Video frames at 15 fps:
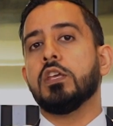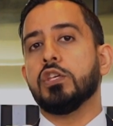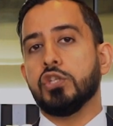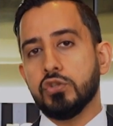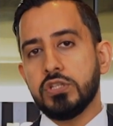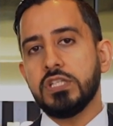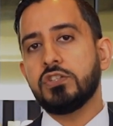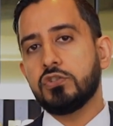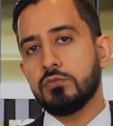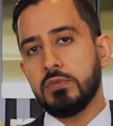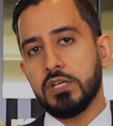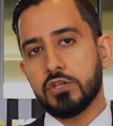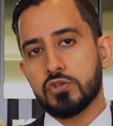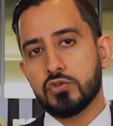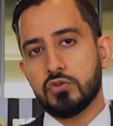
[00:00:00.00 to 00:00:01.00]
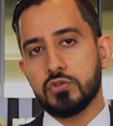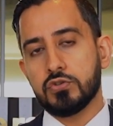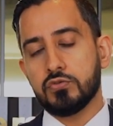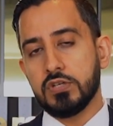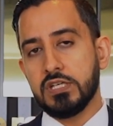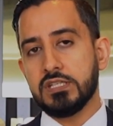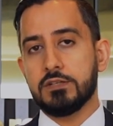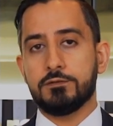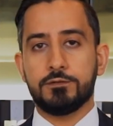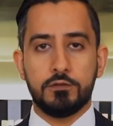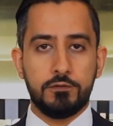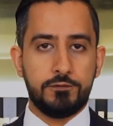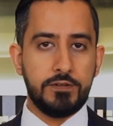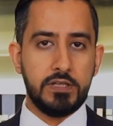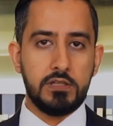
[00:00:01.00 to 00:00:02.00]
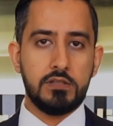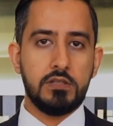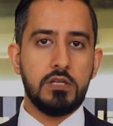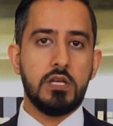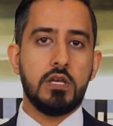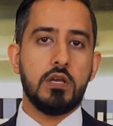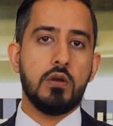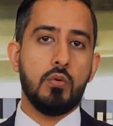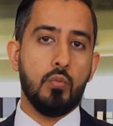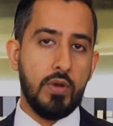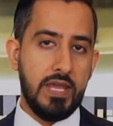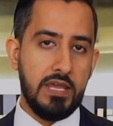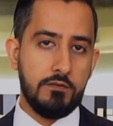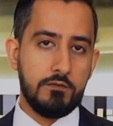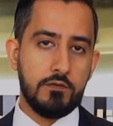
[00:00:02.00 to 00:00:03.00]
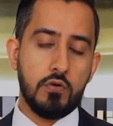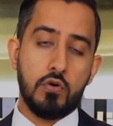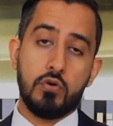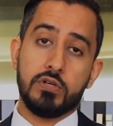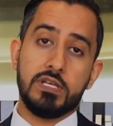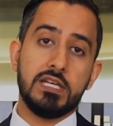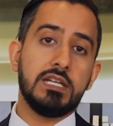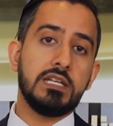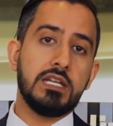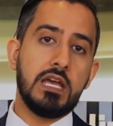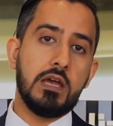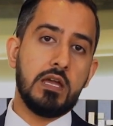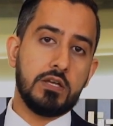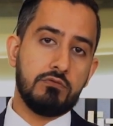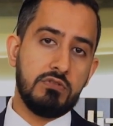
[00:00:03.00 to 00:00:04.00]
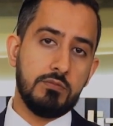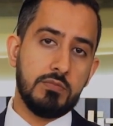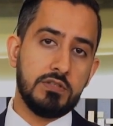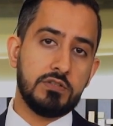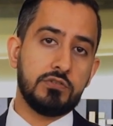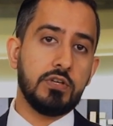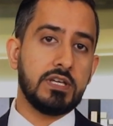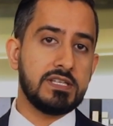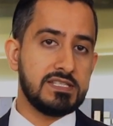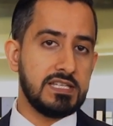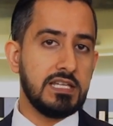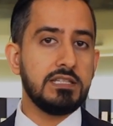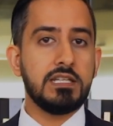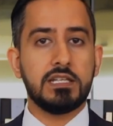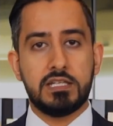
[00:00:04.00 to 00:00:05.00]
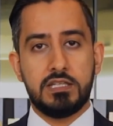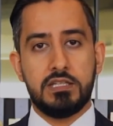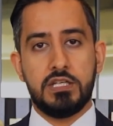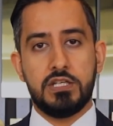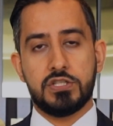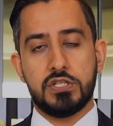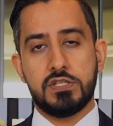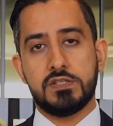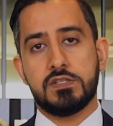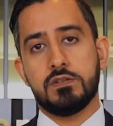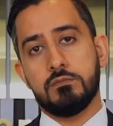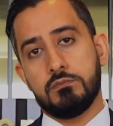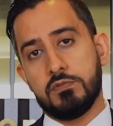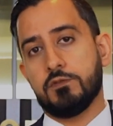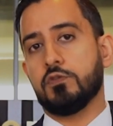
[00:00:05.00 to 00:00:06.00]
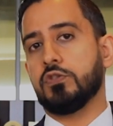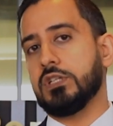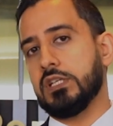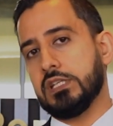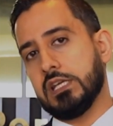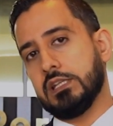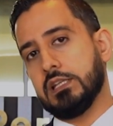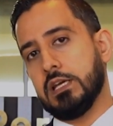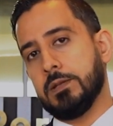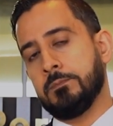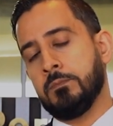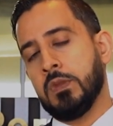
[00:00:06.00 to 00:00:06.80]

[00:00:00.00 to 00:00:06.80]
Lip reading: You need to make sure to either fulfill, waive, or get an agreement to extend the conditions before the deadline.